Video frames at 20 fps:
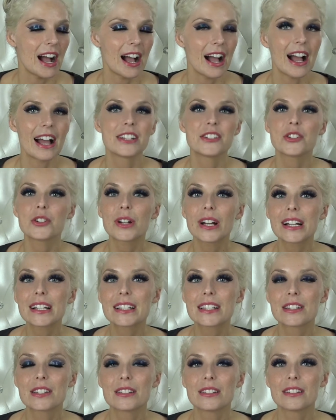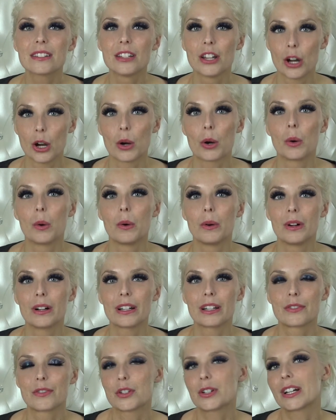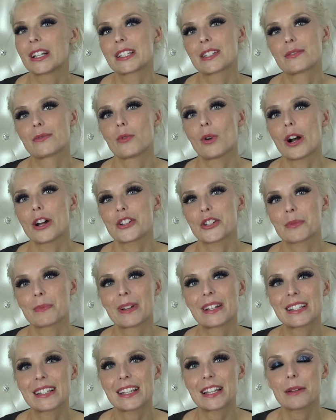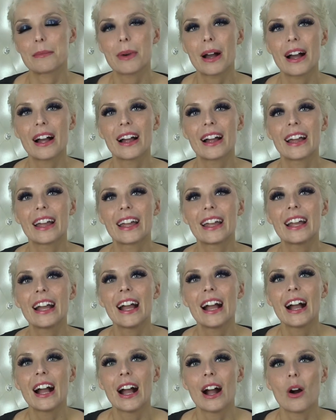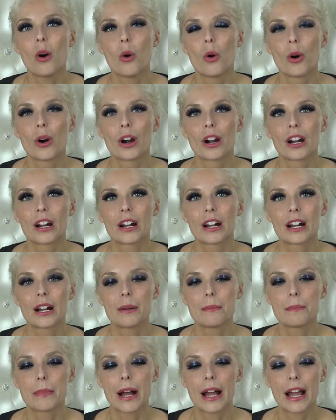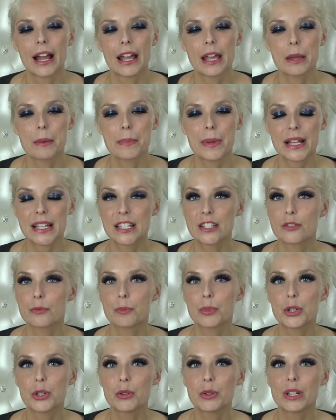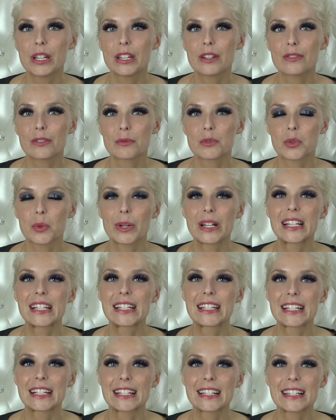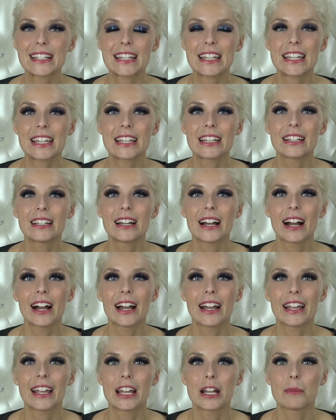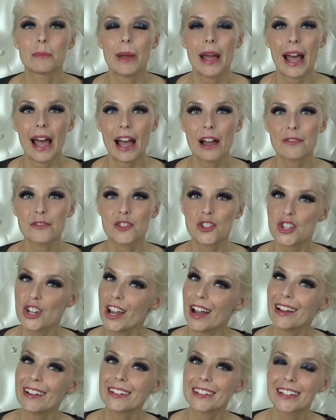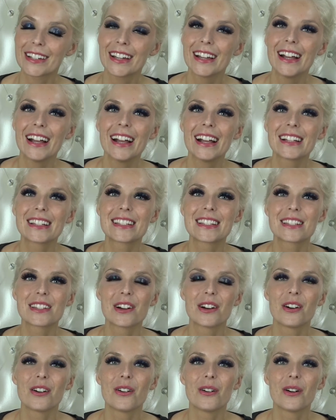as you guys know, if you guys have watched my TMI, or my Best of Beauty from 2016. I am half Czech, so